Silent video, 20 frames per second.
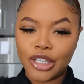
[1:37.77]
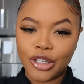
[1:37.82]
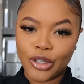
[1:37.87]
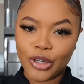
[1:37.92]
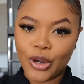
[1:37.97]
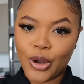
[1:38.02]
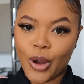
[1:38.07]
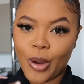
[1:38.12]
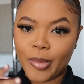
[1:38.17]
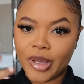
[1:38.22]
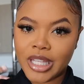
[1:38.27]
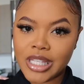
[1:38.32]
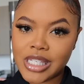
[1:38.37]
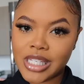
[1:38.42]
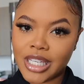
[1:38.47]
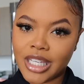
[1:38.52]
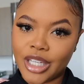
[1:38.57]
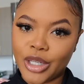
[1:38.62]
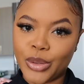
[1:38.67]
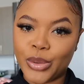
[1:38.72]
You can call me
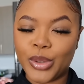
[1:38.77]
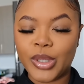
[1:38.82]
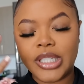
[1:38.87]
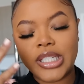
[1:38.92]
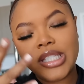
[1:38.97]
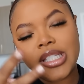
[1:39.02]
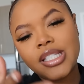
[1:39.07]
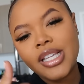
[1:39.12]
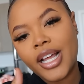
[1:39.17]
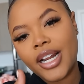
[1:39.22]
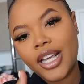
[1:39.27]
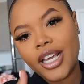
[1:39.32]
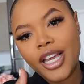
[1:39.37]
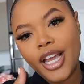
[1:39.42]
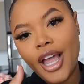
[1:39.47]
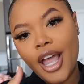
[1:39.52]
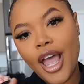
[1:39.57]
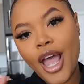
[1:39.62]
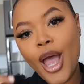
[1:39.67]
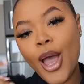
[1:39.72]
Tia or Sunny,
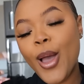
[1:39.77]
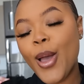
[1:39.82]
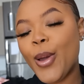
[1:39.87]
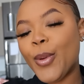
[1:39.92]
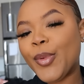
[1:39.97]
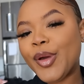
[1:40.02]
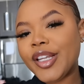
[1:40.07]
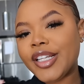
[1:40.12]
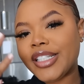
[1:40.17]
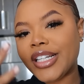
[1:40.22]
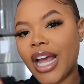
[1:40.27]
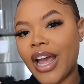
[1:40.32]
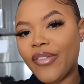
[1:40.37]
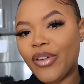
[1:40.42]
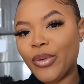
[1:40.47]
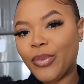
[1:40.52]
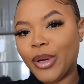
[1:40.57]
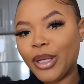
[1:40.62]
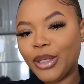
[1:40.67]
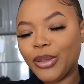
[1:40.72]

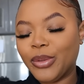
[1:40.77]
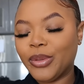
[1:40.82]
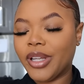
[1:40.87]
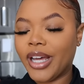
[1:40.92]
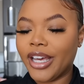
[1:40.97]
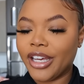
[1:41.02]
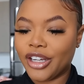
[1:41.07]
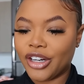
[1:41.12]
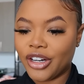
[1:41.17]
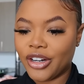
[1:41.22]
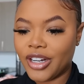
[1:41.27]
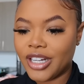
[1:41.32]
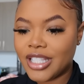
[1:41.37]
whichever one you like, girl.